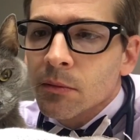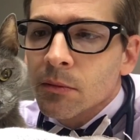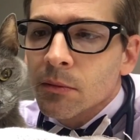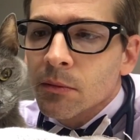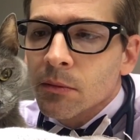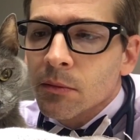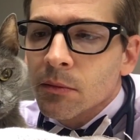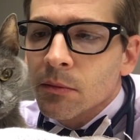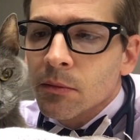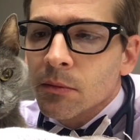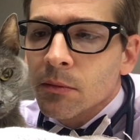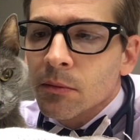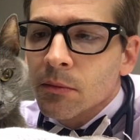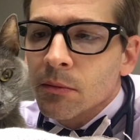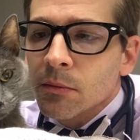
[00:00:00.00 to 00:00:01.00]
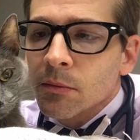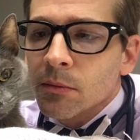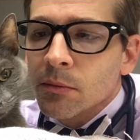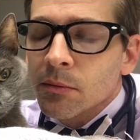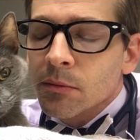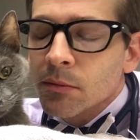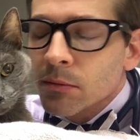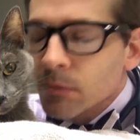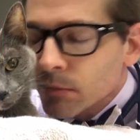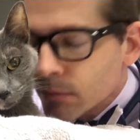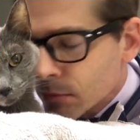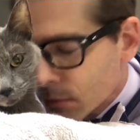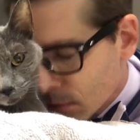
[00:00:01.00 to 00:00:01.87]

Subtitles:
Nothing is said.